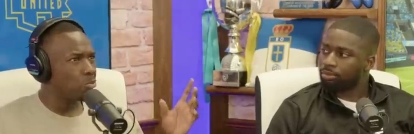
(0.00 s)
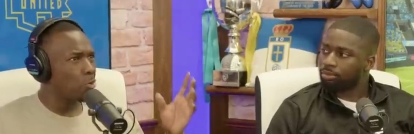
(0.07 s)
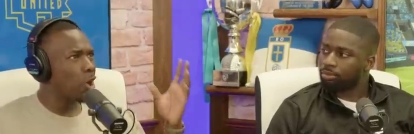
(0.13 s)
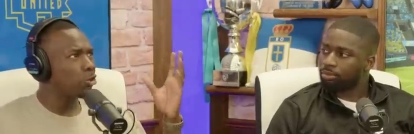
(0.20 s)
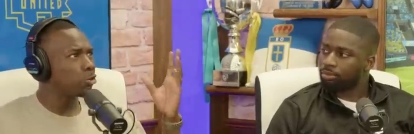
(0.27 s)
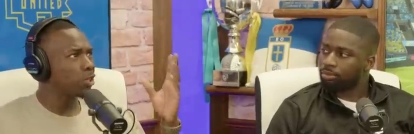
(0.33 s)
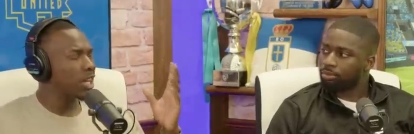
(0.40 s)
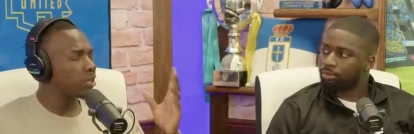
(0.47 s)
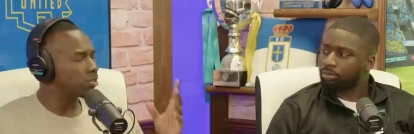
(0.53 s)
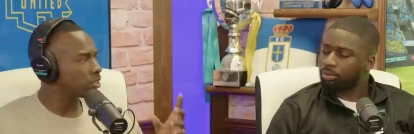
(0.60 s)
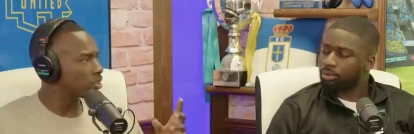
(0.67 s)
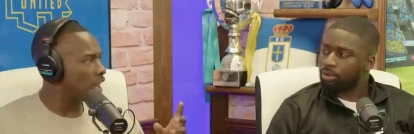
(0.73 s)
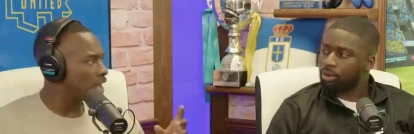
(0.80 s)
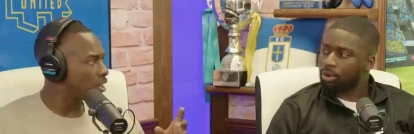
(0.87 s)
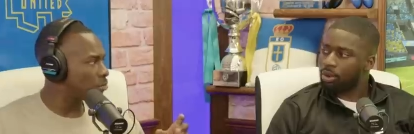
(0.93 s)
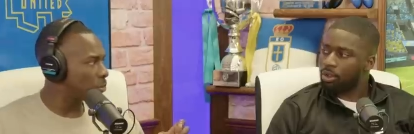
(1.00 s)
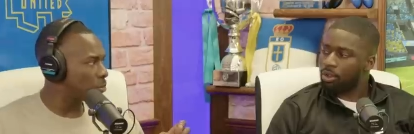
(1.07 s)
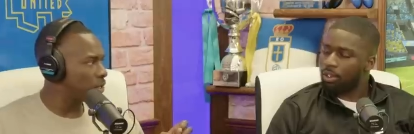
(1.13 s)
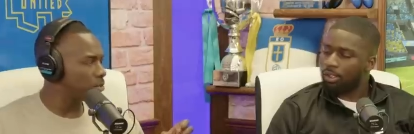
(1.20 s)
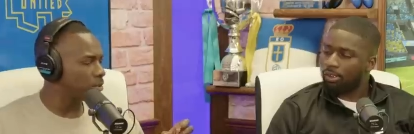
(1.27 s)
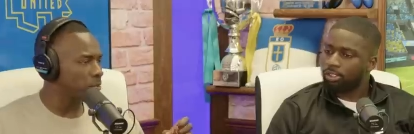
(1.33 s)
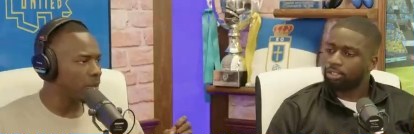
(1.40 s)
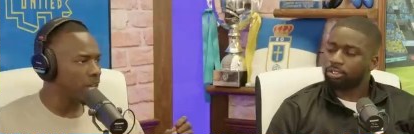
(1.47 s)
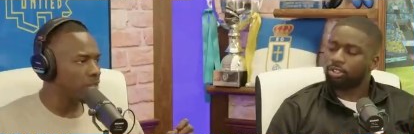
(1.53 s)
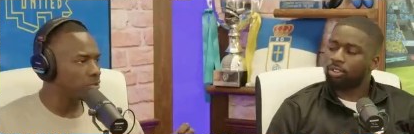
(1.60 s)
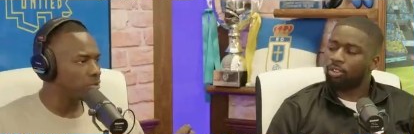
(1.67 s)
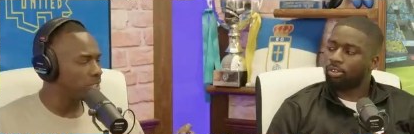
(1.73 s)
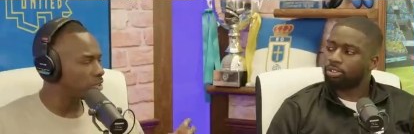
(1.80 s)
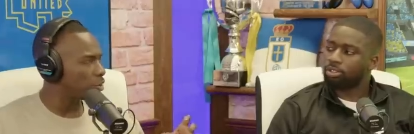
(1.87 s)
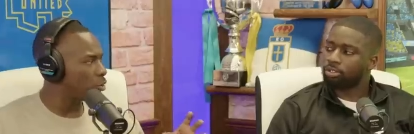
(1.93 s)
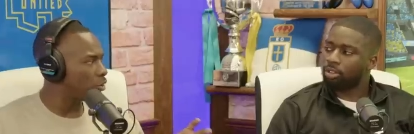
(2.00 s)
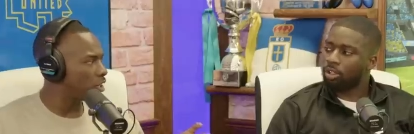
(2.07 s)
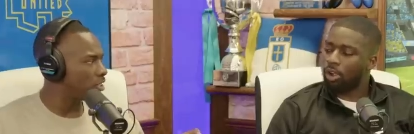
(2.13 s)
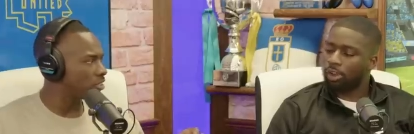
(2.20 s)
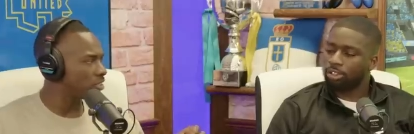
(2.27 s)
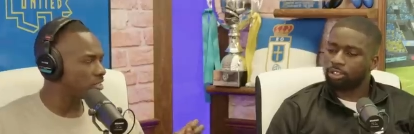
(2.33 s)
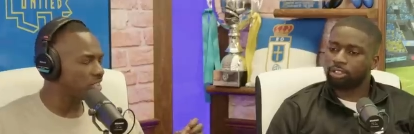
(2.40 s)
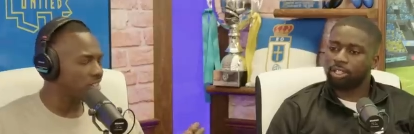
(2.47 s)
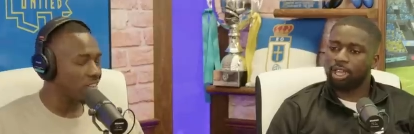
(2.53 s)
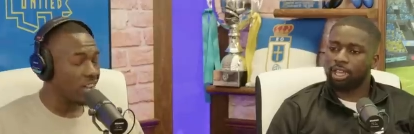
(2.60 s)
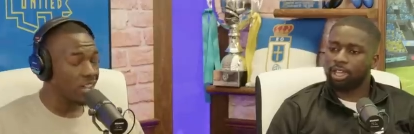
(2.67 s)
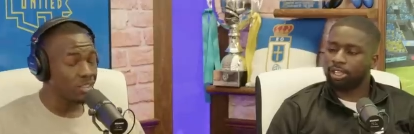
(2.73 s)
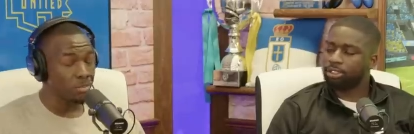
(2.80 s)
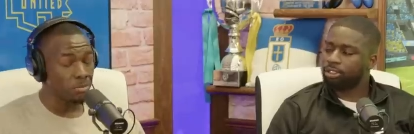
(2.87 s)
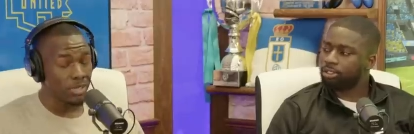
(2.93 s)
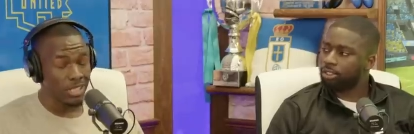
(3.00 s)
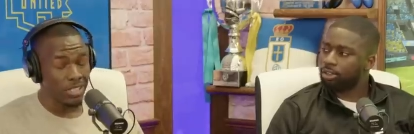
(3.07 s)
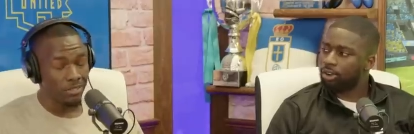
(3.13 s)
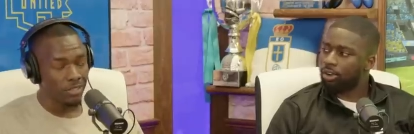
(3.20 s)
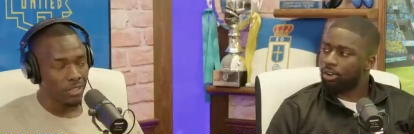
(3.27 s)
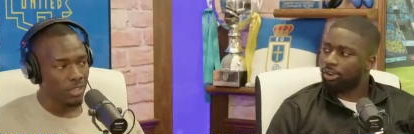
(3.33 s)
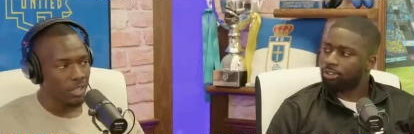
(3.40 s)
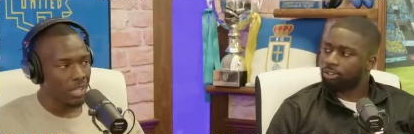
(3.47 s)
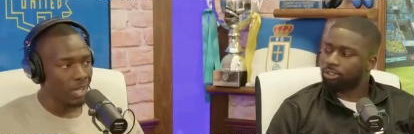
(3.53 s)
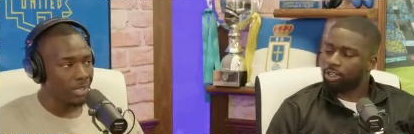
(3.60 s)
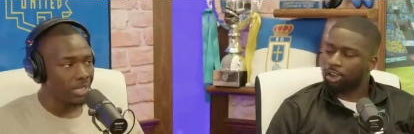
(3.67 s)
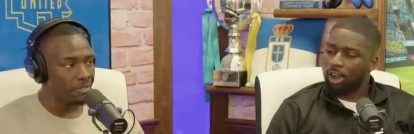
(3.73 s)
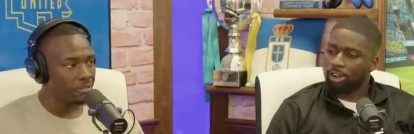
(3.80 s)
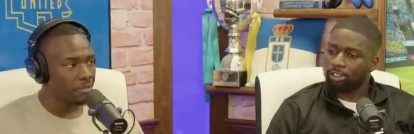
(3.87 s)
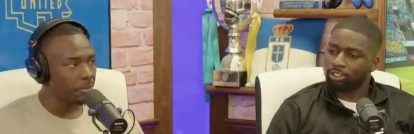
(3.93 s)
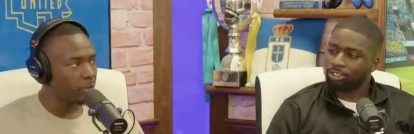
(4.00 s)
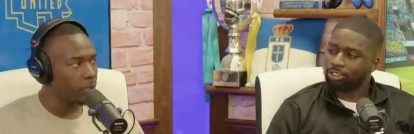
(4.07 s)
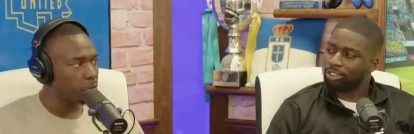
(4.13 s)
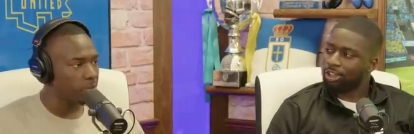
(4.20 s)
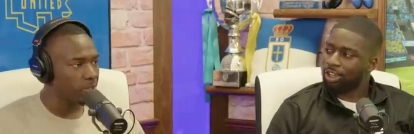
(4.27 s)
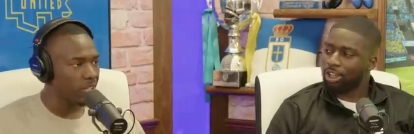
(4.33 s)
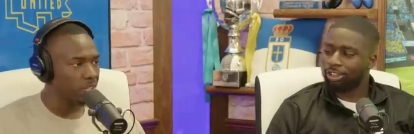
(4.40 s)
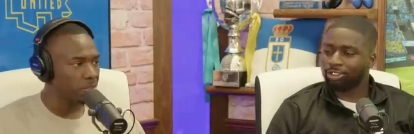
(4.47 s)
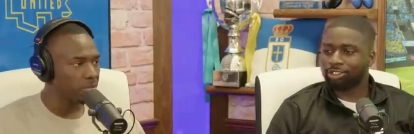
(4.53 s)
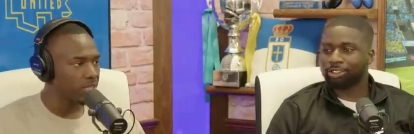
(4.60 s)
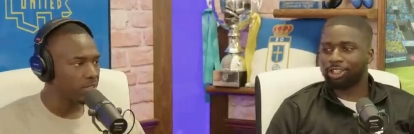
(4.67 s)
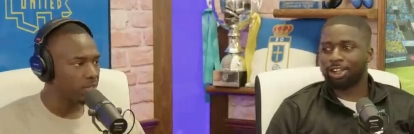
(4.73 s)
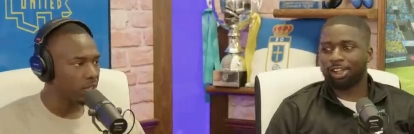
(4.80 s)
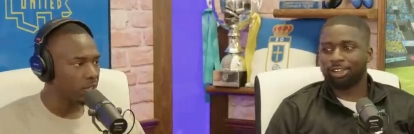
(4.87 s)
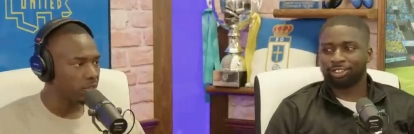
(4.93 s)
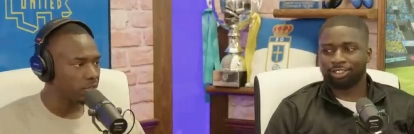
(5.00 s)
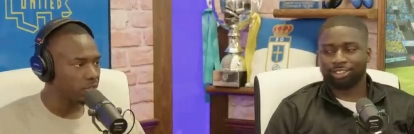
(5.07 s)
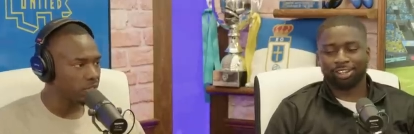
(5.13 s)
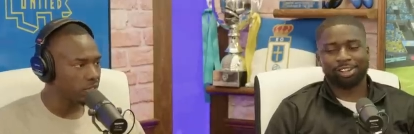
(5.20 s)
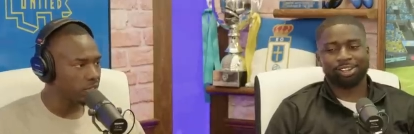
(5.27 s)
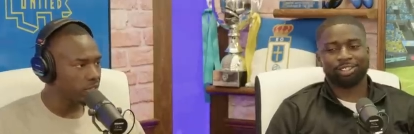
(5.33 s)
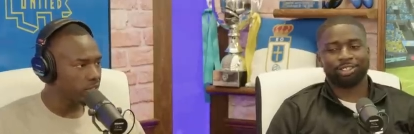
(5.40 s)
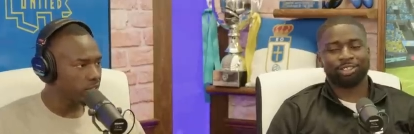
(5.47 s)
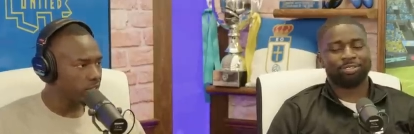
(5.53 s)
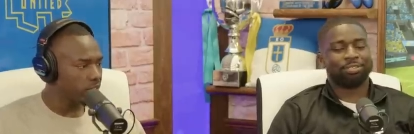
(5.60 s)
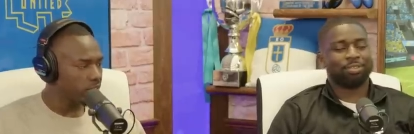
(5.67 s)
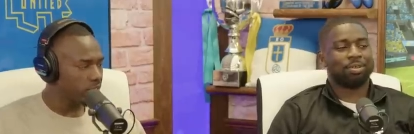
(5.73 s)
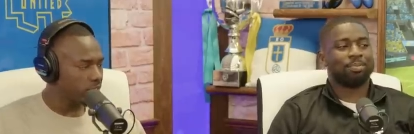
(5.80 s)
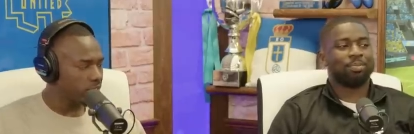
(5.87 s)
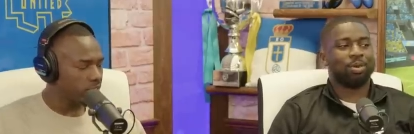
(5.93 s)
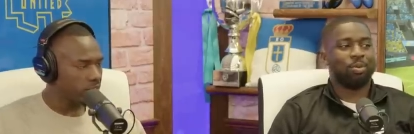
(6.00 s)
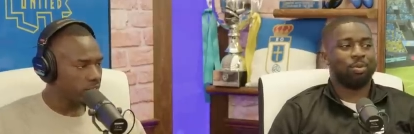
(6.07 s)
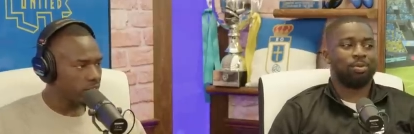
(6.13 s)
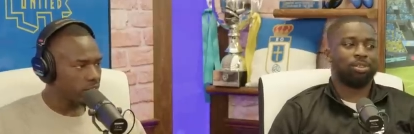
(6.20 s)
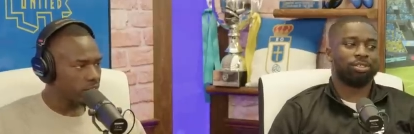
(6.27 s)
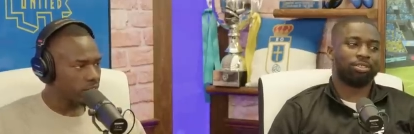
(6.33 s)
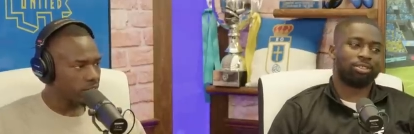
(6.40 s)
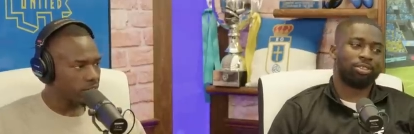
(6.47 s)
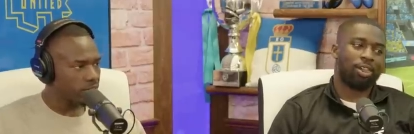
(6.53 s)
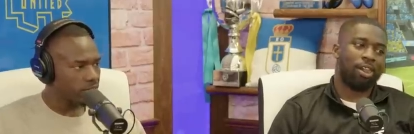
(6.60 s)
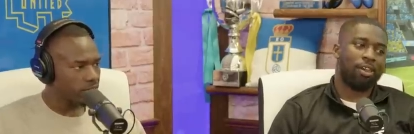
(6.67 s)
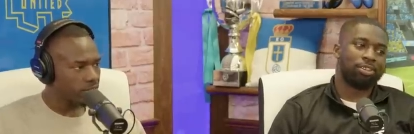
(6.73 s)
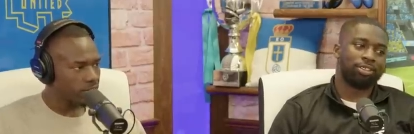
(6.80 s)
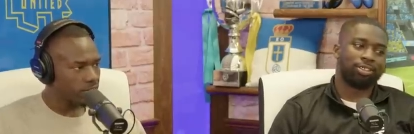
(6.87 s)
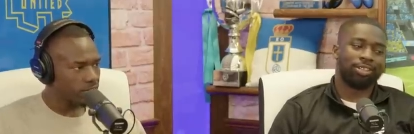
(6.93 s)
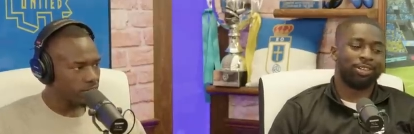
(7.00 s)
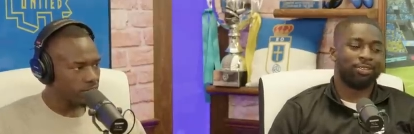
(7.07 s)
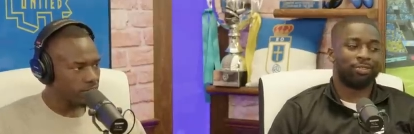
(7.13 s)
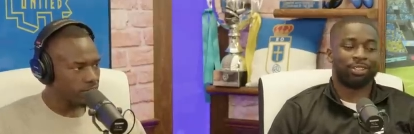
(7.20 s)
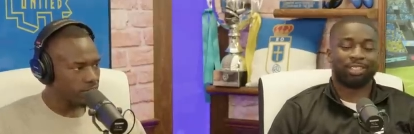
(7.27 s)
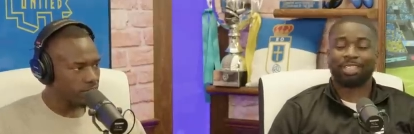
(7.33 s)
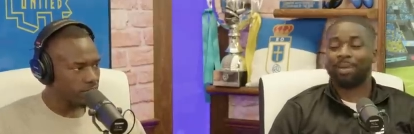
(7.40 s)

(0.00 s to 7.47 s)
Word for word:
Speaker 1: world outside where people are buying all these coins and stuff. Yeah. I don't believe none of that. I live for the moment. I don't
Speaker 2: believe ghosts. for the moment live for